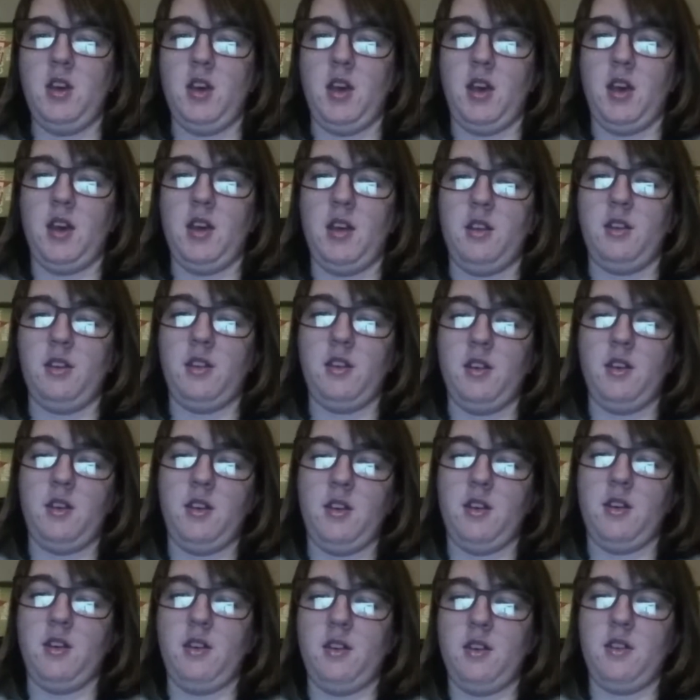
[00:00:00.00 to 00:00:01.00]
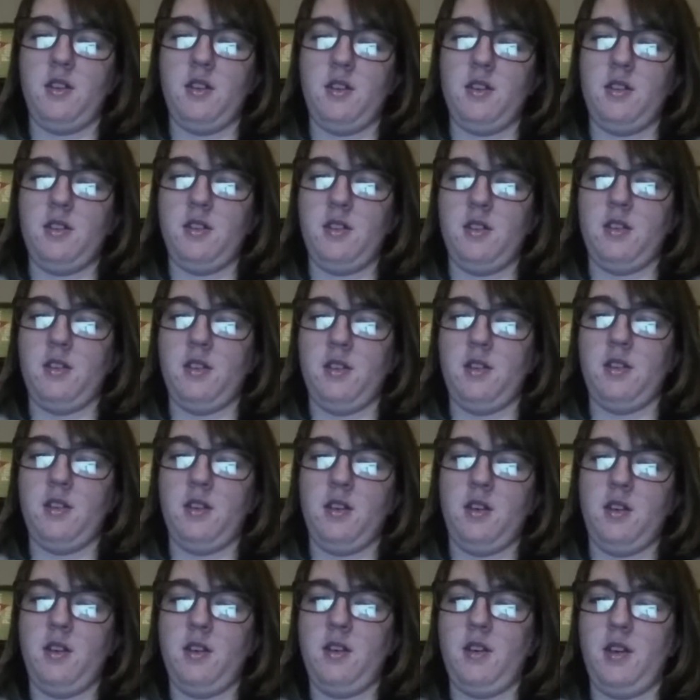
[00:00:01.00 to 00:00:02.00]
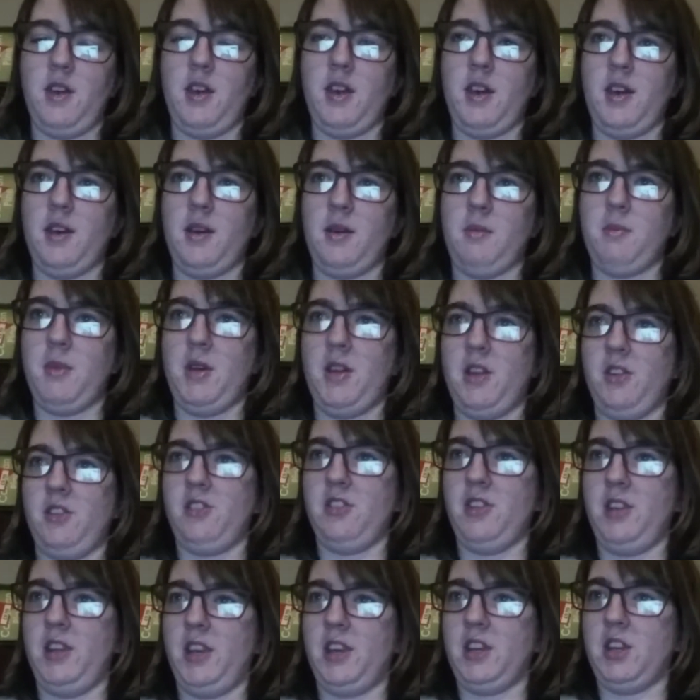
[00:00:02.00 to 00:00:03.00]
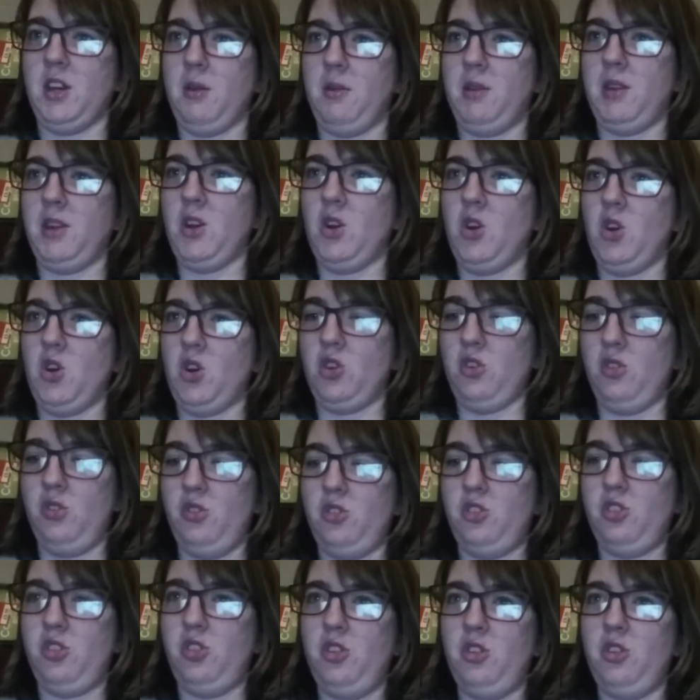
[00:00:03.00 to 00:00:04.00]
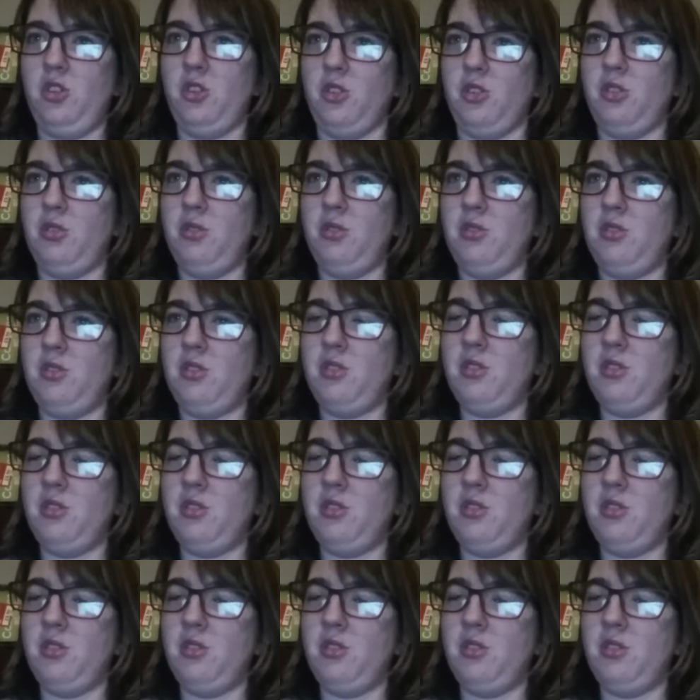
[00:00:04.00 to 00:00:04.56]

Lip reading: and I am actually going onto